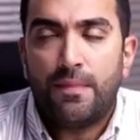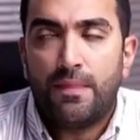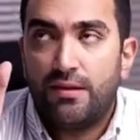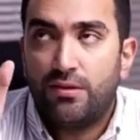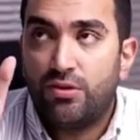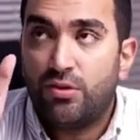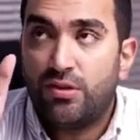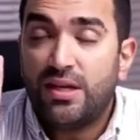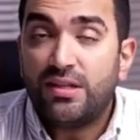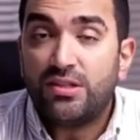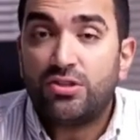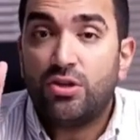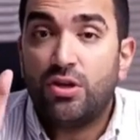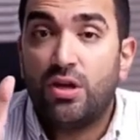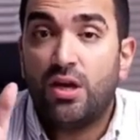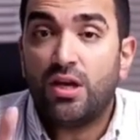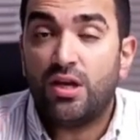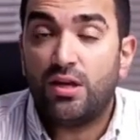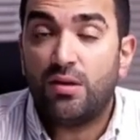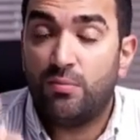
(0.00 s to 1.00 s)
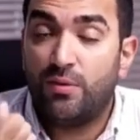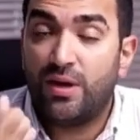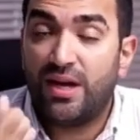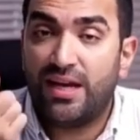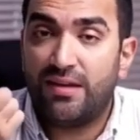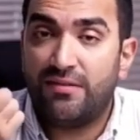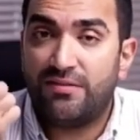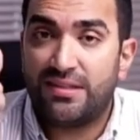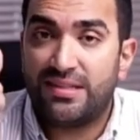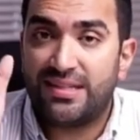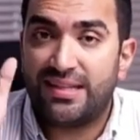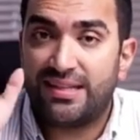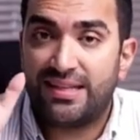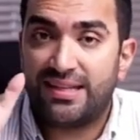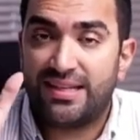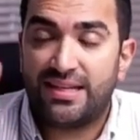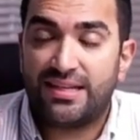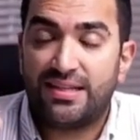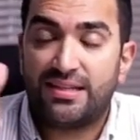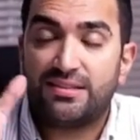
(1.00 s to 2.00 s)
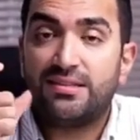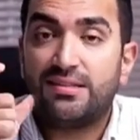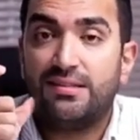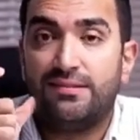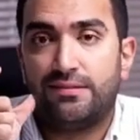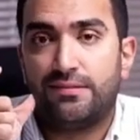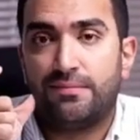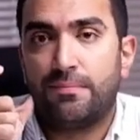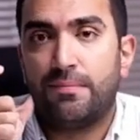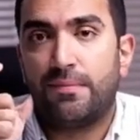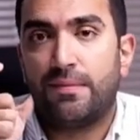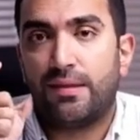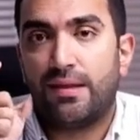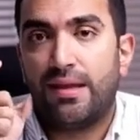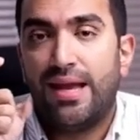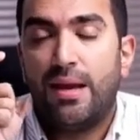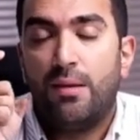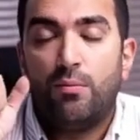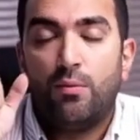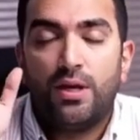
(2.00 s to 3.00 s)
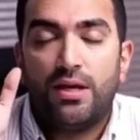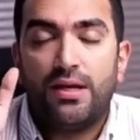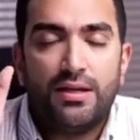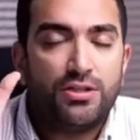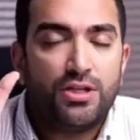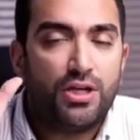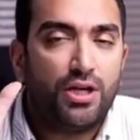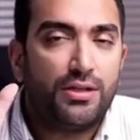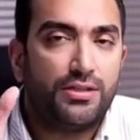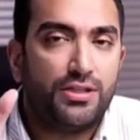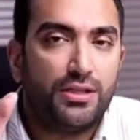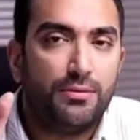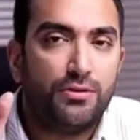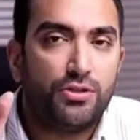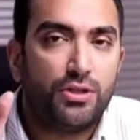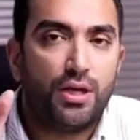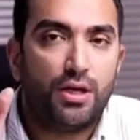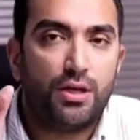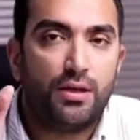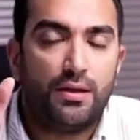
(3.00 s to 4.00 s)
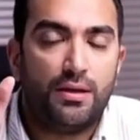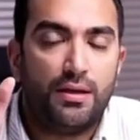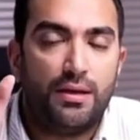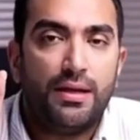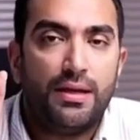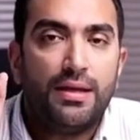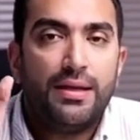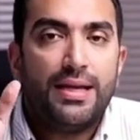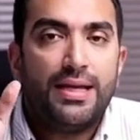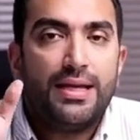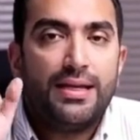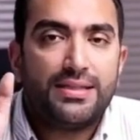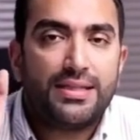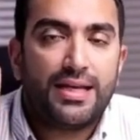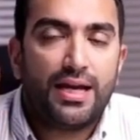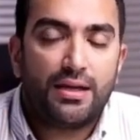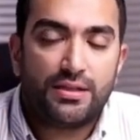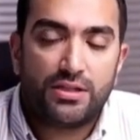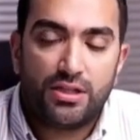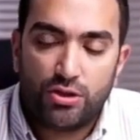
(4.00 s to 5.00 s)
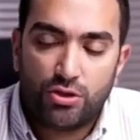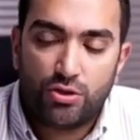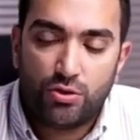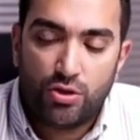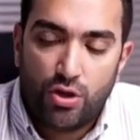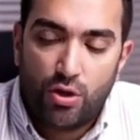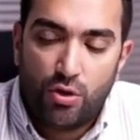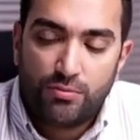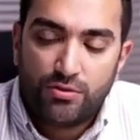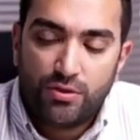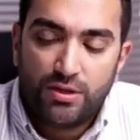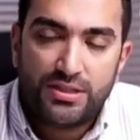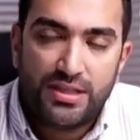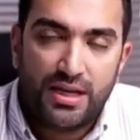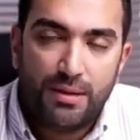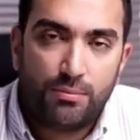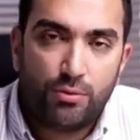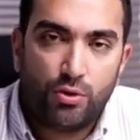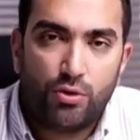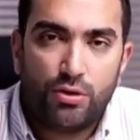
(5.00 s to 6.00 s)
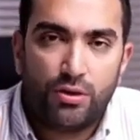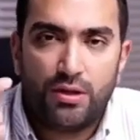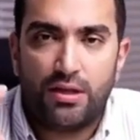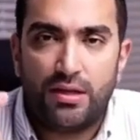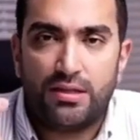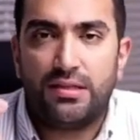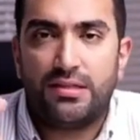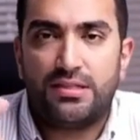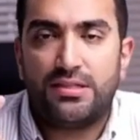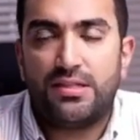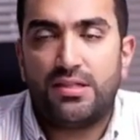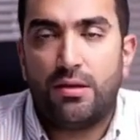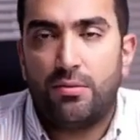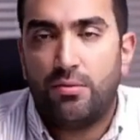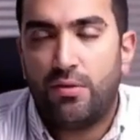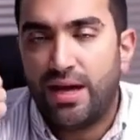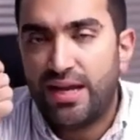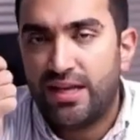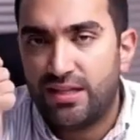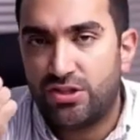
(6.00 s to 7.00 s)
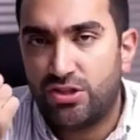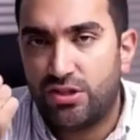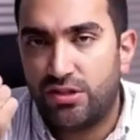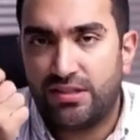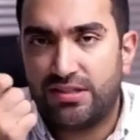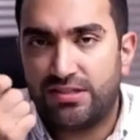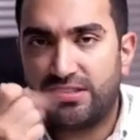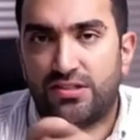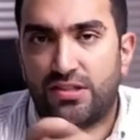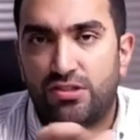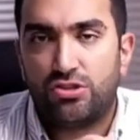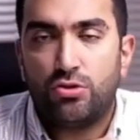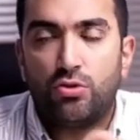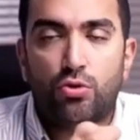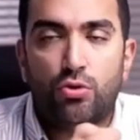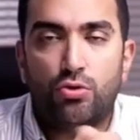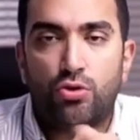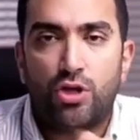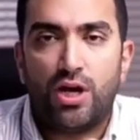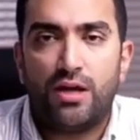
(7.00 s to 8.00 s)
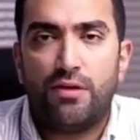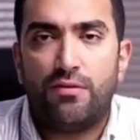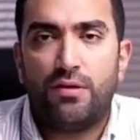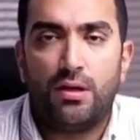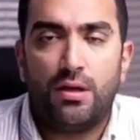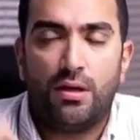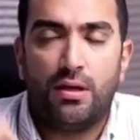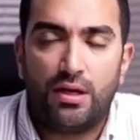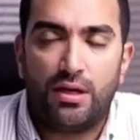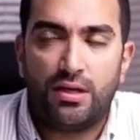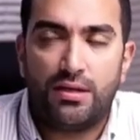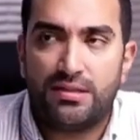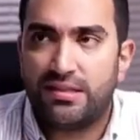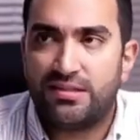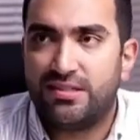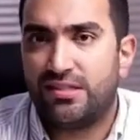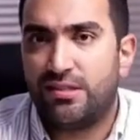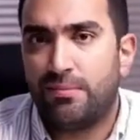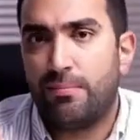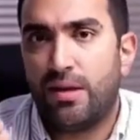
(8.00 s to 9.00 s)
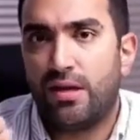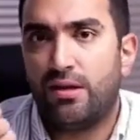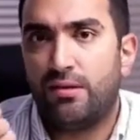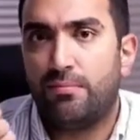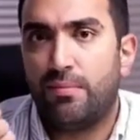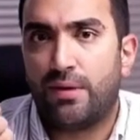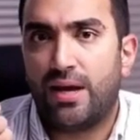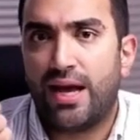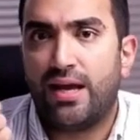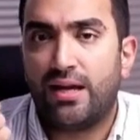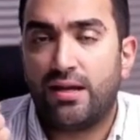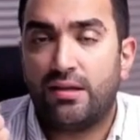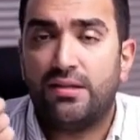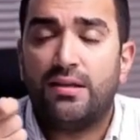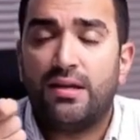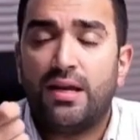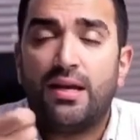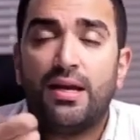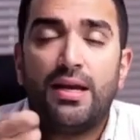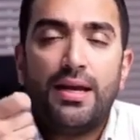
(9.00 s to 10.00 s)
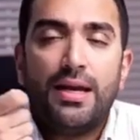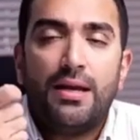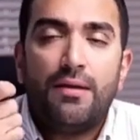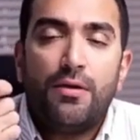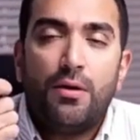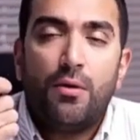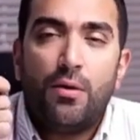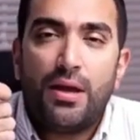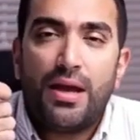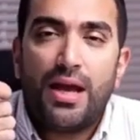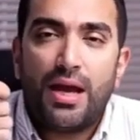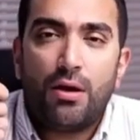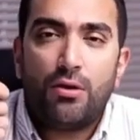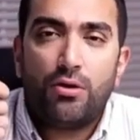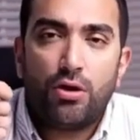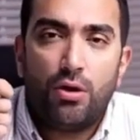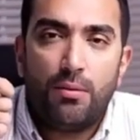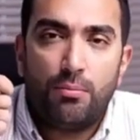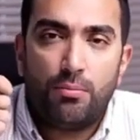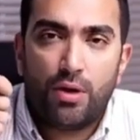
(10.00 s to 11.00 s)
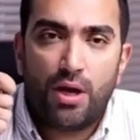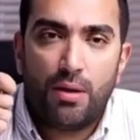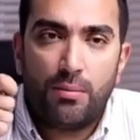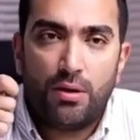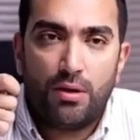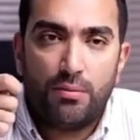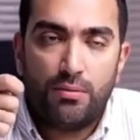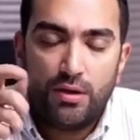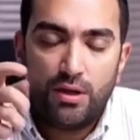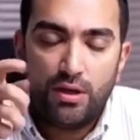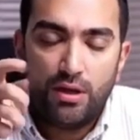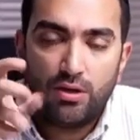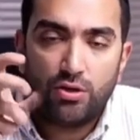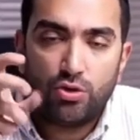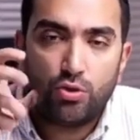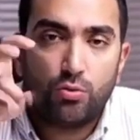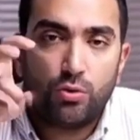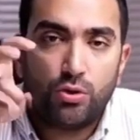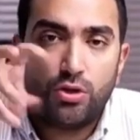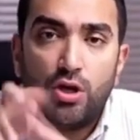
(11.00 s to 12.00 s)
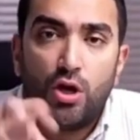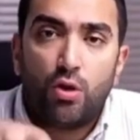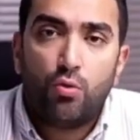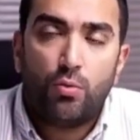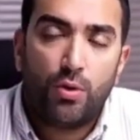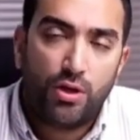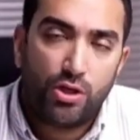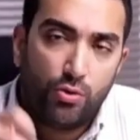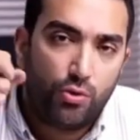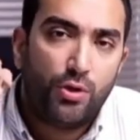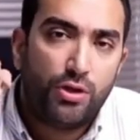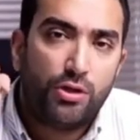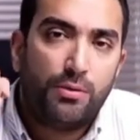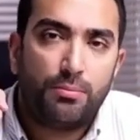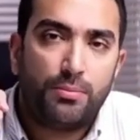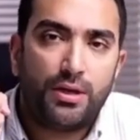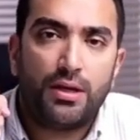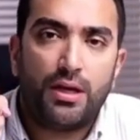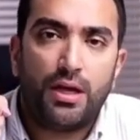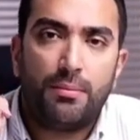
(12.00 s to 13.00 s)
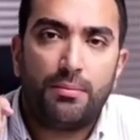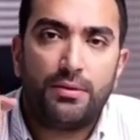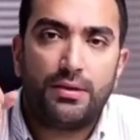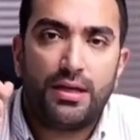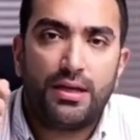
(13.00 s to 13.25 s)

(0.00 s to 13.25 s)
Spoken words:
You need to learn where everything is and what its concepts are. Kids, until you know, for example, this is a wrench, this is a screwdriver, this is a pair of pliers, if you encounter a problem, you will know which one to pick up.